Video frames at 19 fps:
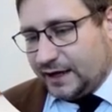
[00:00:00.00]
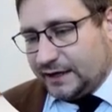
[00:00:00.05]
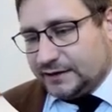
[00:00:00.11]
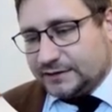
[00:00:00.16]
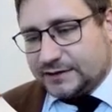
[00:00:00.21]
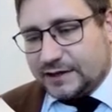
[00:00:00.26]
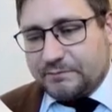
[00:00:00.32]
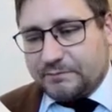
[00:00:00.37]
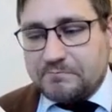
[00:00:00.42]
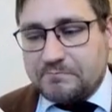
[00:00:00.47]

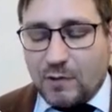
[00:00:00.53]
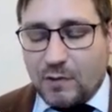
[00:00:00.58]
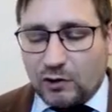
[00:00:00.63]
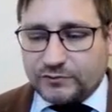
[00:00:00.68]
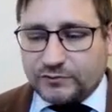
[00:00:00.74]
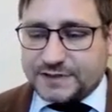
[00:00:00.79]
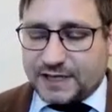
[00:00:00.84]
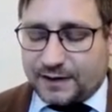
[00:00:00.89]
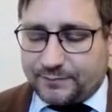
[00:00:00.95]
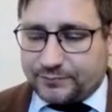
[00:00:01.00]
in the
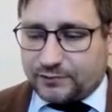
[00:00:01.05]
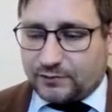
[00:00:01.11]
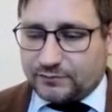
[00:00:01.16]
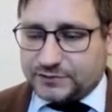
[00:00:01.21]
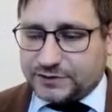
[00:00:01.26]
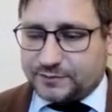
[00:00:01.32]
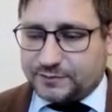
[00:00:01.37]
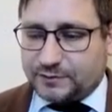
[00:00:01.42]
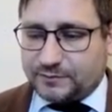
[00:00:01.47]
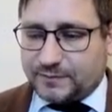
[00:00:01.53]
most
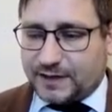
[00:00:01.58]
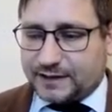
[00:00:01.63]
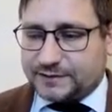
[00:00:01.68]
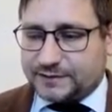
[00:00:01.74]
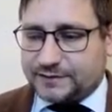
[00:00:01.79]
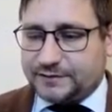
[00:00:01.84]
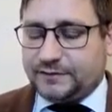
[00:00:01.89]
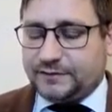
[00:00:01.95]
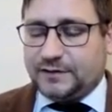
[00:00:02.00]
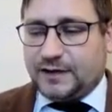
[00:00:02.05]
approachable
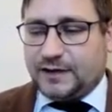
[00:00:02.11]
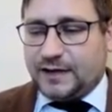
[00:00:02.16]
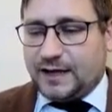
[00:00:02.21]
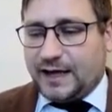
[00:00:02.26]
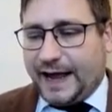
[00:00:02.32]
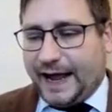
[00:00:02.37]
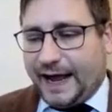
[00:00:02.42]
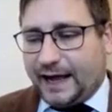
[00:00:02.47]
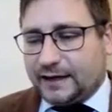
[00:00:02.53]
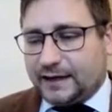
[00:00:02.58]
manner
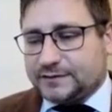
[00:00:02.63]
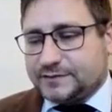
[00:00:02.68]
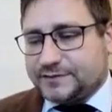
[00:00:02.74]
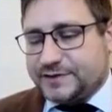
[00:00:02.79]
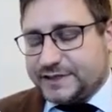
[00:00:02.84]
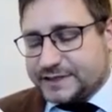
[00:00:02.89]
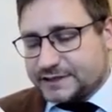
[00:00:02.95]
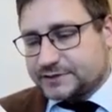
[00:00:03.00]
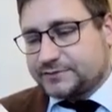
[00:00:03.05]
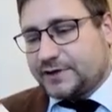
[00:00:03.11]
and
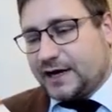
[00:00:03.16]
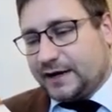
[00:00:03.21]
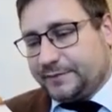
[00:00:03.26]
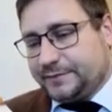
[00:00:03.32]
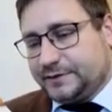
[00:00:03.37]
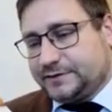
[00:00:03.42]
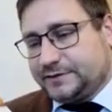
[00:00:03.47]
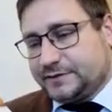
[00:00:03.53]
describe